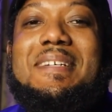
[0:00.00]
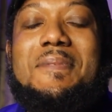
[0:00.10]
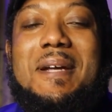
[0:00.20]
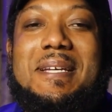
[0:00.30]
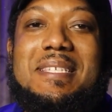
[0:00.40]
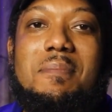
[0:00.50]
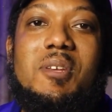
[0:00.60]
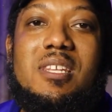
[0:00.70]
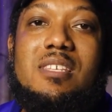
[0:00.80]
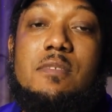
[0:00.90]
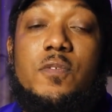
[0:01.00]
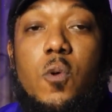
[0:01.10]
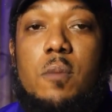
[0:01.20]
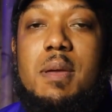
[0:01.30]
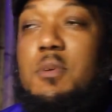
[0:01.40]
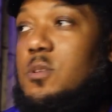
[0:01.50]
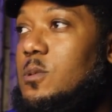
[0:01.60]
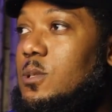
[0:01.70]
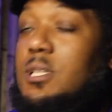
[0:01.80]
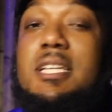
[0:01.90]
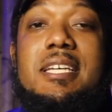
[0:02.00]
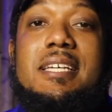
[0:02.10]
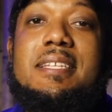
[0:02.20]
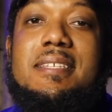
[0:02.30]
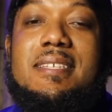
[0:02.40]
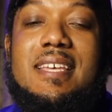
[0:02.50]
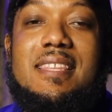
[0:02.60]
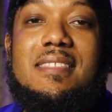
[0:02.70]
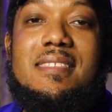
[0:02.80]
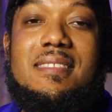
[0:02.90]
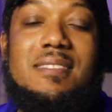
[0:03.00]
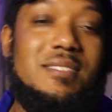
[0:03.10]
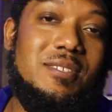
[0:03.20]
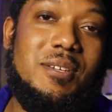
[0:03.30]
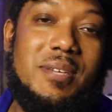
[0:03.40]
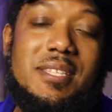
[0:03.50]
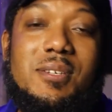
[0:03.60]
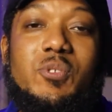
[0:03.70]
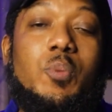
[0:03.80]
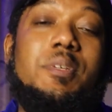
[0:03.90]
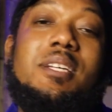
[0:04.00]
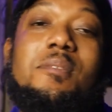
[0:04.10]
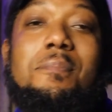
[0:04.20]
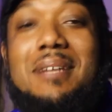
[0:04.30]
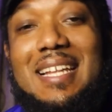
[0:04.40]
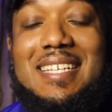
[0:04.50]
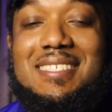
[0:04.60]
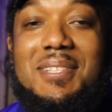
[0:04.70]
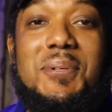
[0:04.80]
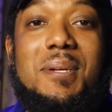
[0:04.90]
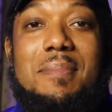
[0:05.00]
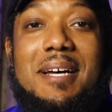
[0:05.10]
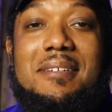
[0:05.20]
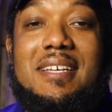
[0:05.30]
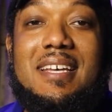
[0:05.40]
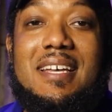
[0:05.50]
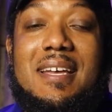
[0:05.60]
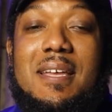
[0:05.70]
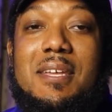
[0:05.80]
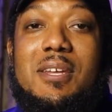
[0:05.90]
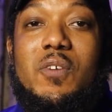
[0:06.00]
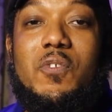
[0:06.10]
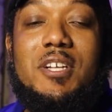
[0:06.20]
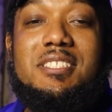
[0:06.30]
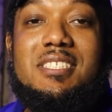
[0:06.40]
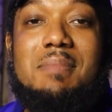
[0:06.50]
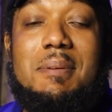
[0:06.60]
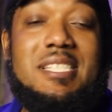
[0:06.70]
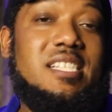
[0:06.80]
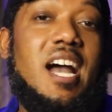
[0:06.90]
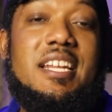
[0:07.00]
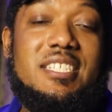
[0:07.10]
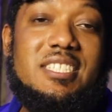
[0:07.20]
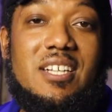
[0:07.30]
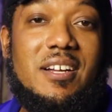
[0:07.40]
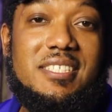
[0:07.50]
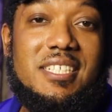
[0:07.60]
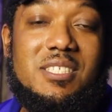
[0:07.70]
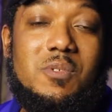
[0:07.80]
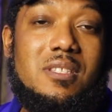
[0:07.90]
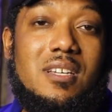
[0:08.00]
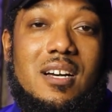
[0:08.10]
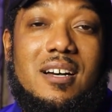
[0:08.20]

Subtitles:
Whereas communities before, maybe you were looking and you had to go to a particular place to learn about, for instance, maybe Scottish architecture with,